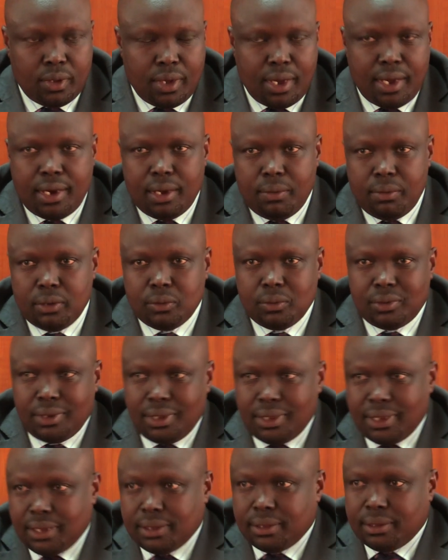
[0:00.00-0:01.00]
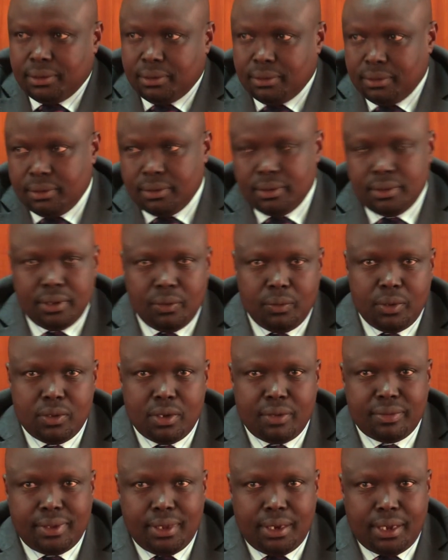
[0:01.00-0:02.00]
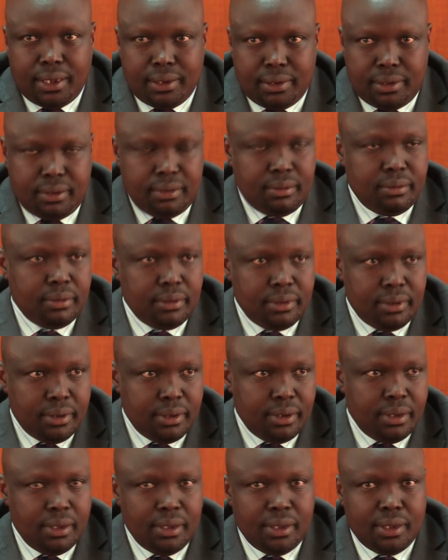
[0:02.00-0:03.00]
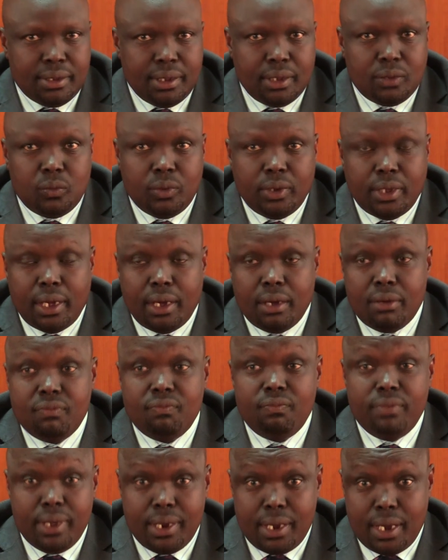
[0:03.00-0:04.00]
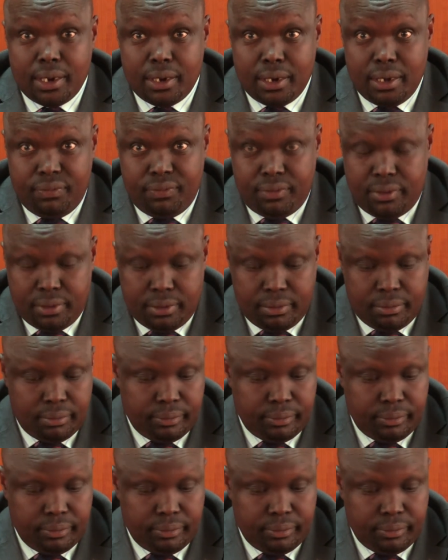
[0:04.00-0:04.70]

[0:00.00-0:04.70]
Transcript: And I want to say that the way you have seen us, that we are very aggrieved.